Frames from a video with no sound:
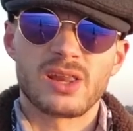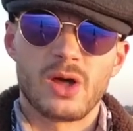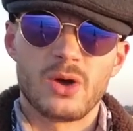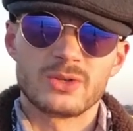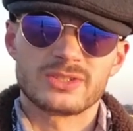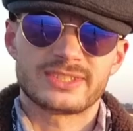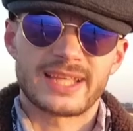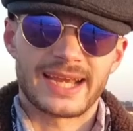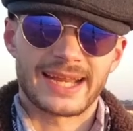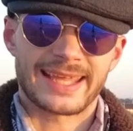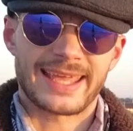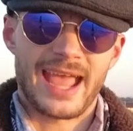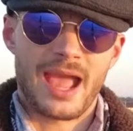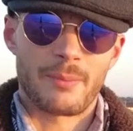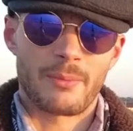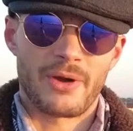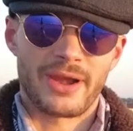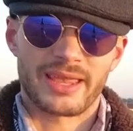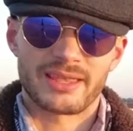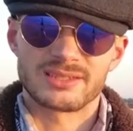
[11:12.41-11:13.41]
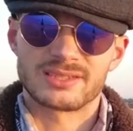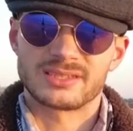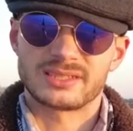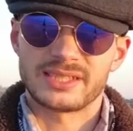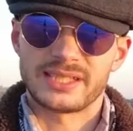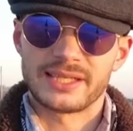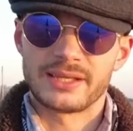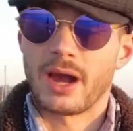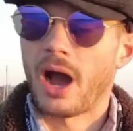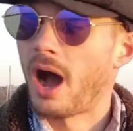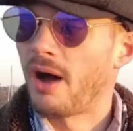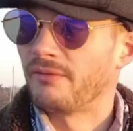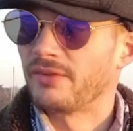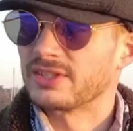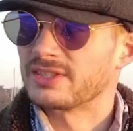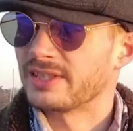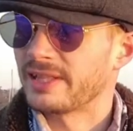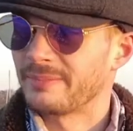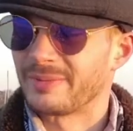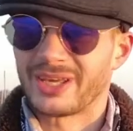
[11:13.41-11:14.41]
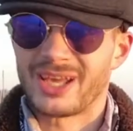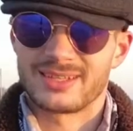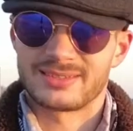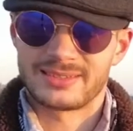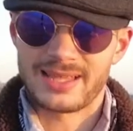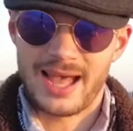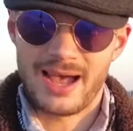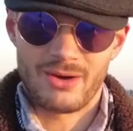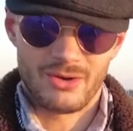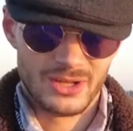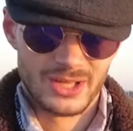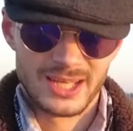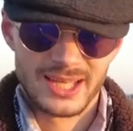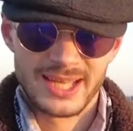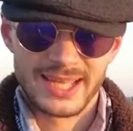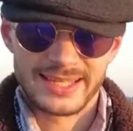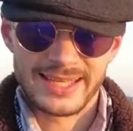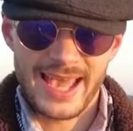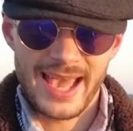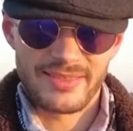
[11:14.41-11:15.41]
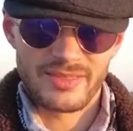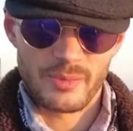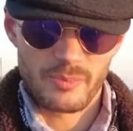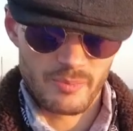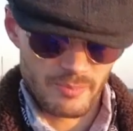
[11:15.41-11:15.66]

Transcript: clothes that a camera can see, obviously, because now, yeah,